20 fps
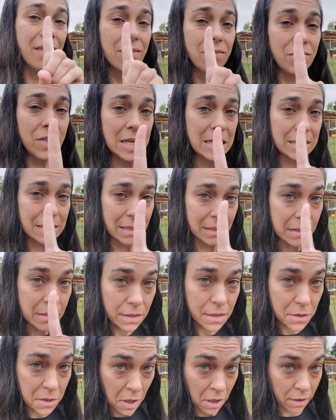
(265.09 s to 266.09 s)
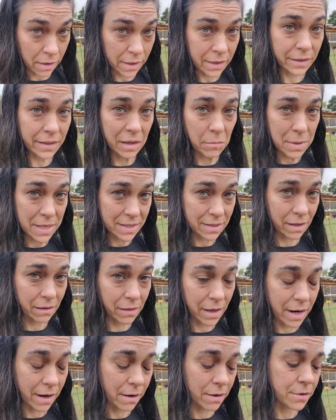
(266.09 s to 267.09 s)
This guild is currently missing
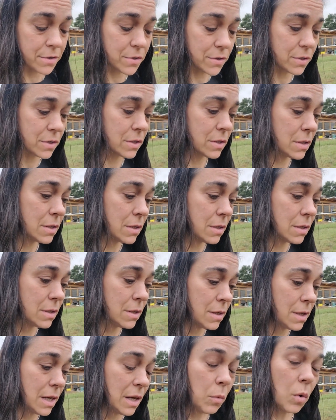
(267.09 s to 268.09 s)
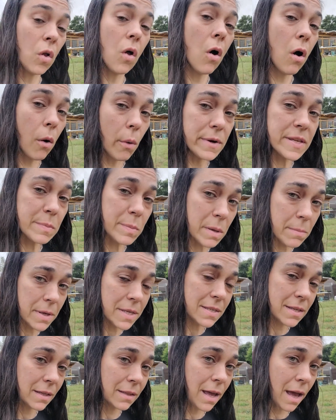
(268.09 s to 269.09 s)
layers. It will always be
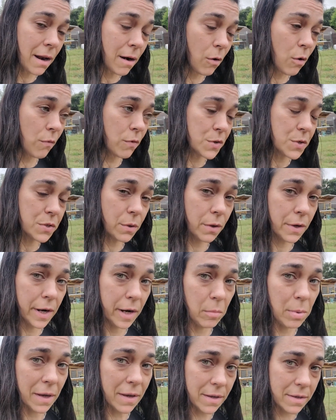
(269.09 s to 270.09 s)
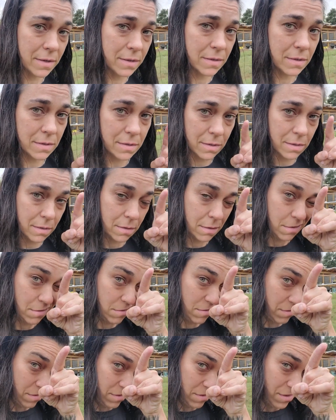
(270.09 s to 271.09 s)
missing that overstory because
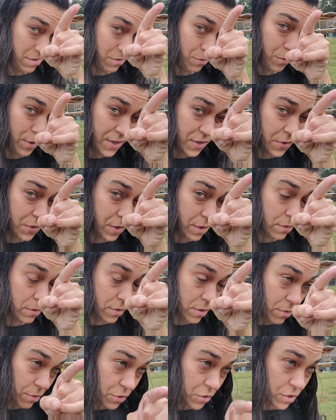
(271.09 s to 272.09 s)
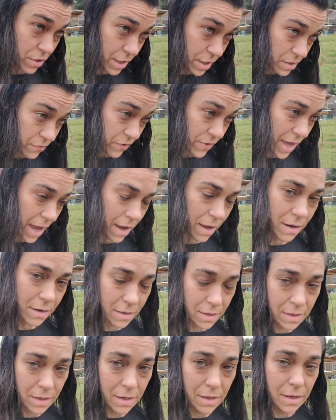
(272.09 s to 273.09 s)
we just use those trees for that.
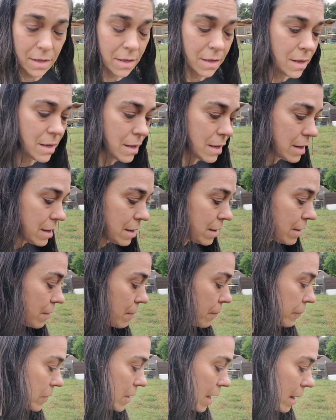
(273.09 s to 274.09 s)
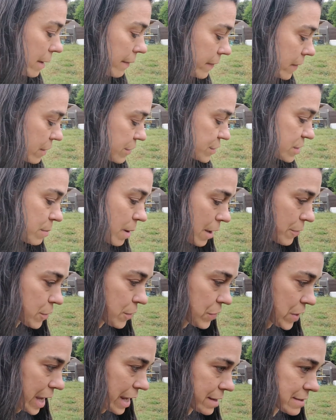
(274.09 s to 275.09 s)
And there's some other
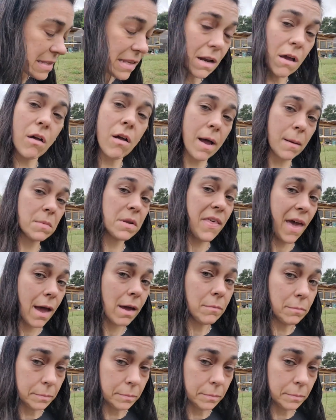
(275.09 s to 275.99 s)
things, and I'll come to that.